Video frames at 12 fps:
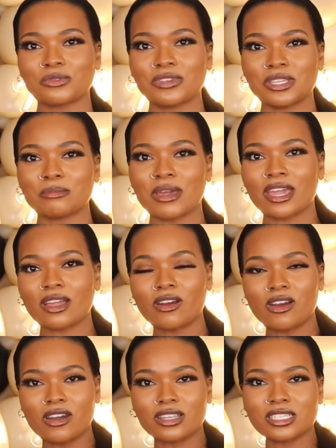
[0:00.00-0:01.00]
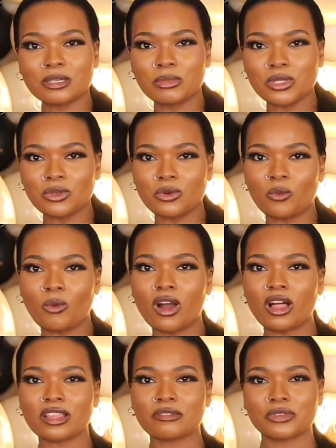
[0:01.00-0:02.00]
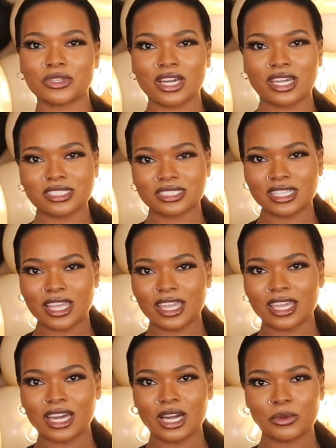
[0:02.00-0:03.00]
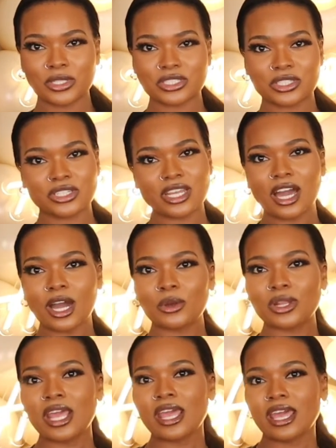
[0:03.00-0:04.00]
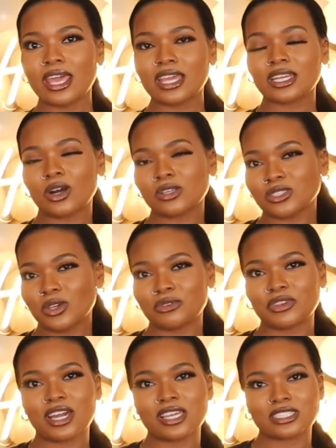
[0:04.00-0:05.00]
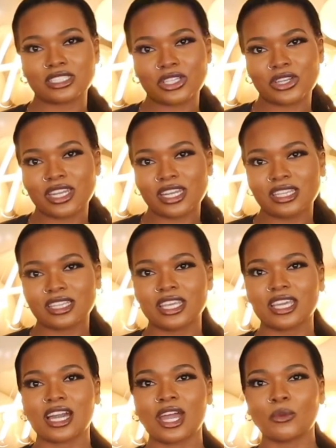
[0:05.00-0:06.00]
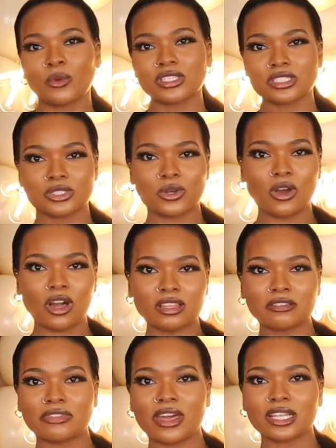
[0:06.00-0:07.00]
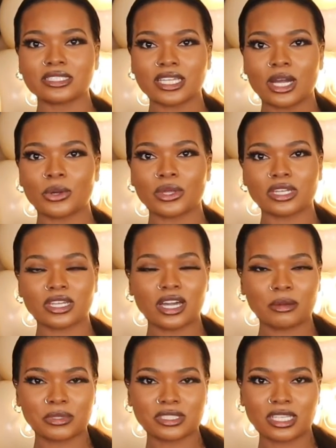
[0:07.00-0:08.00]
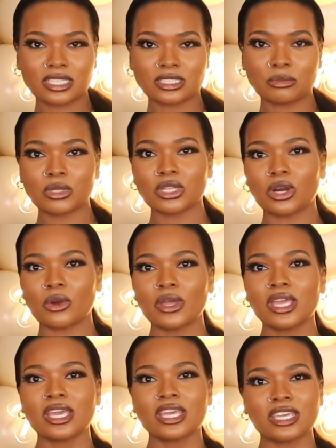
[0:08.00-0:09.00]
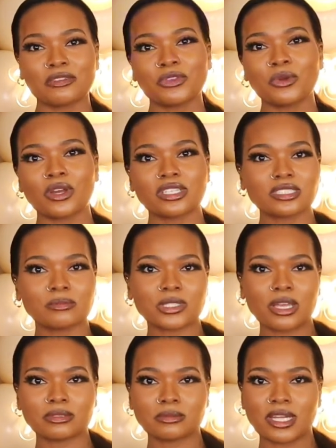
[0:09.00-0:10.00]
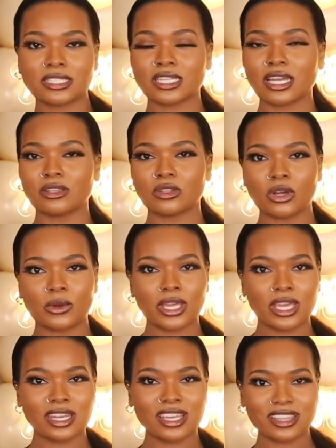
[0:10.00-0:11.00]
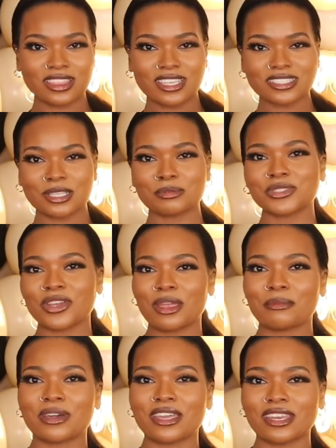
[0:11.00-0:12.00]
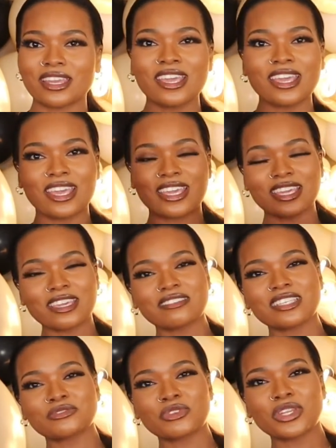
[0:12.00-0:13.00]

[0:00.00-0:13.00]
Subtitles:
feedback on the balloon wall, if you guys like how it turned out, and also if you guys learned anything. I want to know all of that down in the comment section below. If you aren't subscribed to my channel, go ahead, hit that subscribe button and give this